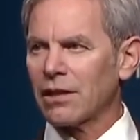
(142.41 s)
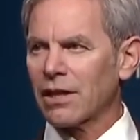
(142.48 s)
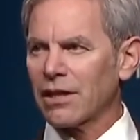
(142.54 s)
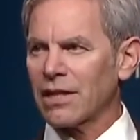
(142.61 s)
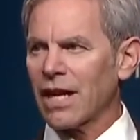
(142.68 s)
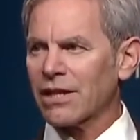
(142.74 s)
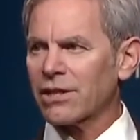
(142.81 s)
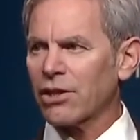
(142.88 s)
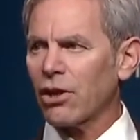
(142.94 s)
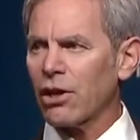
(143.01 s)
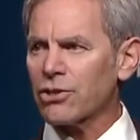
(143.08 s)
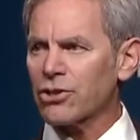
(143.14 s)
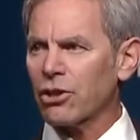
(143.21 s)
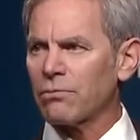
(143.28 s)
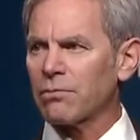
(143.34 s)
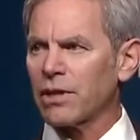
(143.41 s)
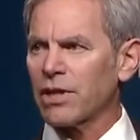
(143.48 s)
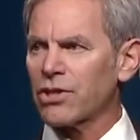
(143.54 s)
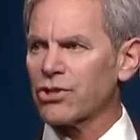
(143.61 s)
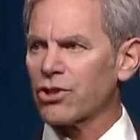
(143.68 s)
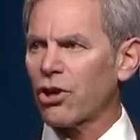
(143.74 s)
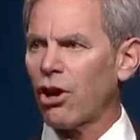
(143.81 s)
Connecting also
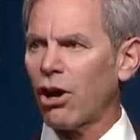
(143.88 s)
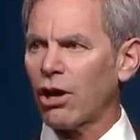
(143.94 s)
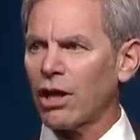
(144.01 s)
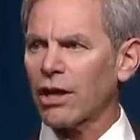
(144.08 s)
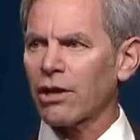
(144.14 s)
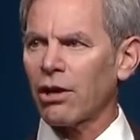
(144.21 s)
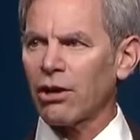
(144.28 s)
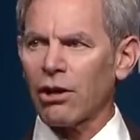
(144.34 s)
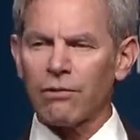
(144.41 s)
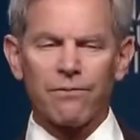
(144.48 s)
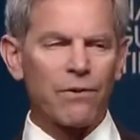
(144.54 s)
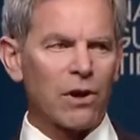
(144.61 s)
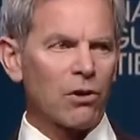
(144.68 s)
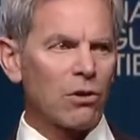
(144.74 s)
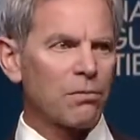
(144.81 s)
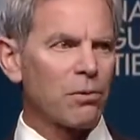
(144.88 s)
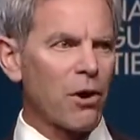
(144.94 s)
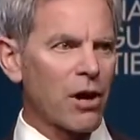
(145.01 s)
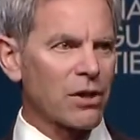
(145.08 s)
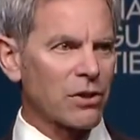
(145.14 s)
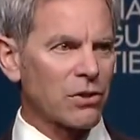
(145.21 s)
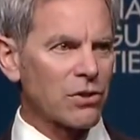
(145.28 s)
means calling on our federal
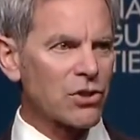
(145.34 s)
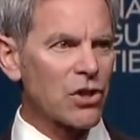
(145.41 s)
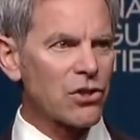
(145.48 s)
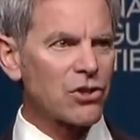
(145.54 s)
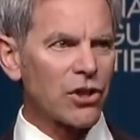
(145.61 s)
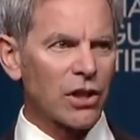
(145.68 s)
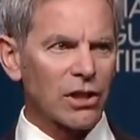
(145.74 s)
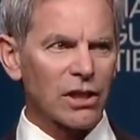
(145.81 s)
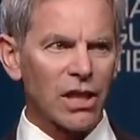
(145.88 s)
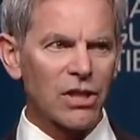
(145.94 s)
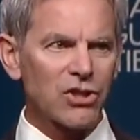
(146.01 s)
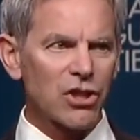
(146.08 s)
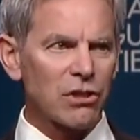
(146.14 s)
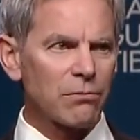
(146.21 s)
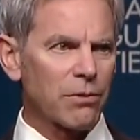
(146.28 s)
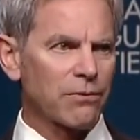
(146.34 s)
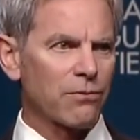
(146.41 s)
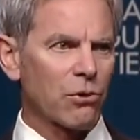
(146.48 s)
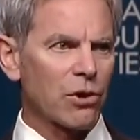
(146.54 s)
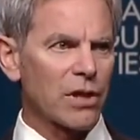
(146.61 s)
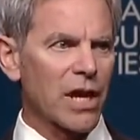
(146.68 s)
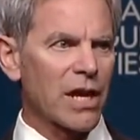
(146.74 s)
partners to listen
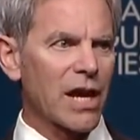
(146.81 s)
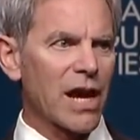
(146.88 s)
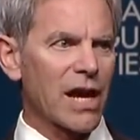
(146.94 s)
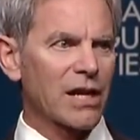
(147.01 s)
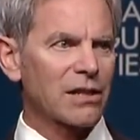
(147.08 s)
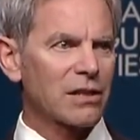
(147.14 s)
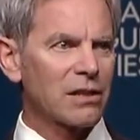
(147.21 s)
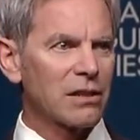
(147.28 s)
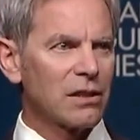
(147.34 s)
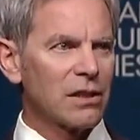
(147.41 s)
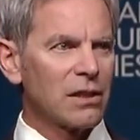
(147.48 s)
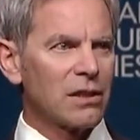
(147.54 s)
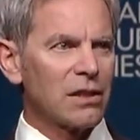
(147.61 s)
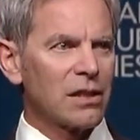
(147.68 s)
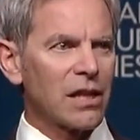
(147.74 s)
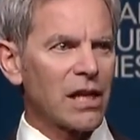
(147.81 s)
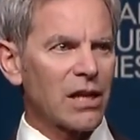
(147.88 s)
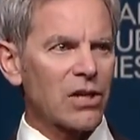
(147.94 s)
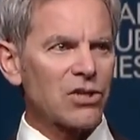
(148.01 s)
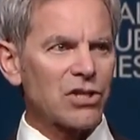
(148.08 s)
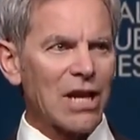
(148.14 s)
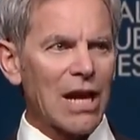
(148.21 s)
before they act and
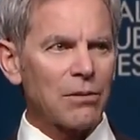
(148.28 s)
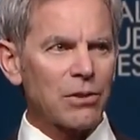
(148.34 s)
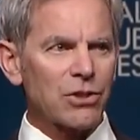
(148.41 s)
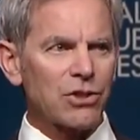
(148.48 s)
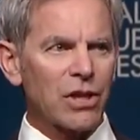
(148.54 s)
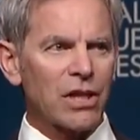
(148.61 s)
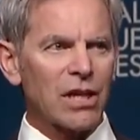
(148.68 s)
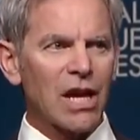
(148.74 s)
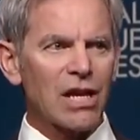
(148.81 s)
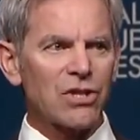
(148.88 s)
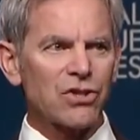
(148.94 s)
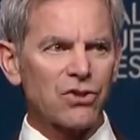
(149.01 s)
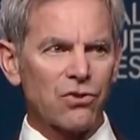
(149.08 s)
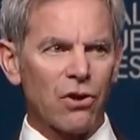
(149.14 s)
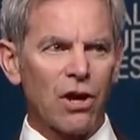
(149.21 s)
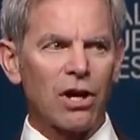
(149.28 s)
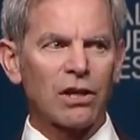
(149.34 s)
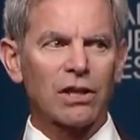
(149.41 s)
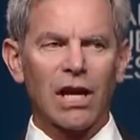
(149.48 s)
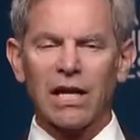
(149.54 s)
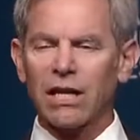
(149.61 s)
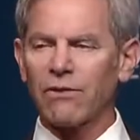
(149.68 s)
establishing a strong
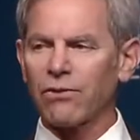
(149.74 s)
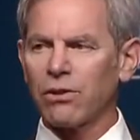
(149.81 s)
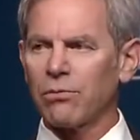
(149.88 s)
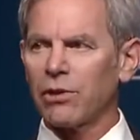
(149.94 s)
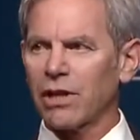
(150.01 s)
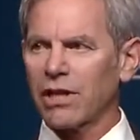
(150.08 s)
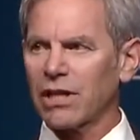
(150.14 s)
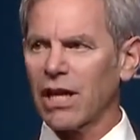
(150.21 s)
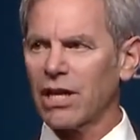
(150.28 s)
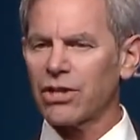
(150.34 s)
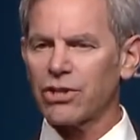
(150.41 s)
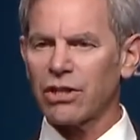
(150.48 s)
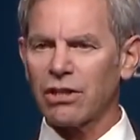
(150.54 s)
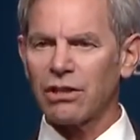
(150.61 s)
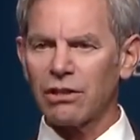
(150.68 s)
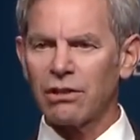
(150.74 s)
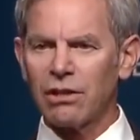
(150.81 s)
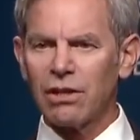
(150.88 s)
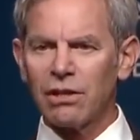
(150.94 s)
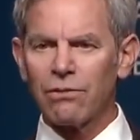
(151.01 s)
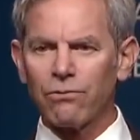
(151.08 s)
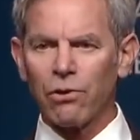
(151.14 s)
line of communication
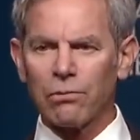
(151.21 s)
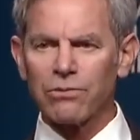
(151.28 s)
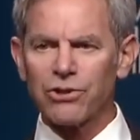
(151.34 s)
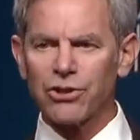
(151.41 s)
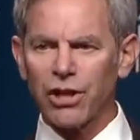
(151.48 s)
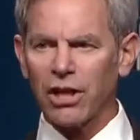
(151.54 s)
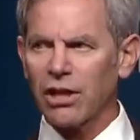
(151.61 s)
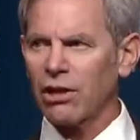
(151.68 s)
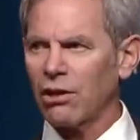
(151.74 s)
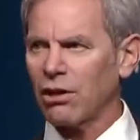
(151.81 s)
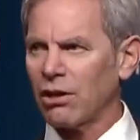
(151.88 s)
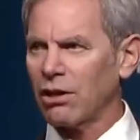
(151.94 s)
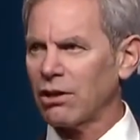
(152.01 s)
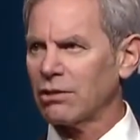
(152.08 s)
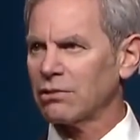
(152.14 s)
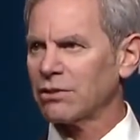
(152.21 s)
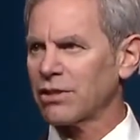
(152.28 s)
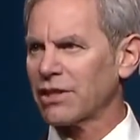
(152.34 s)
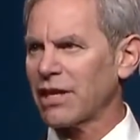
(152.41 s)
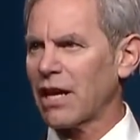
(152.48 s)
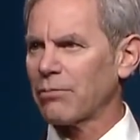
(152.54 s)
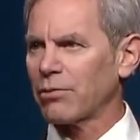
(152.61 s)
from City Hall to
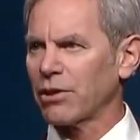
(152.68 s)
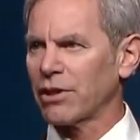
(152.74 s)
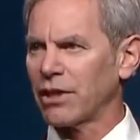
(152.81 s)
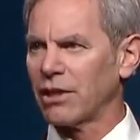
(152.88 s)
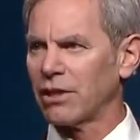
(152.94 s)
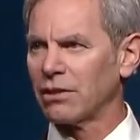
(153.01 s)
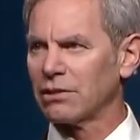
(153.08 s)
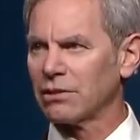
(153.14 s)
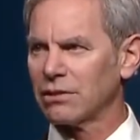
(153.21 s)
Capitol Hill.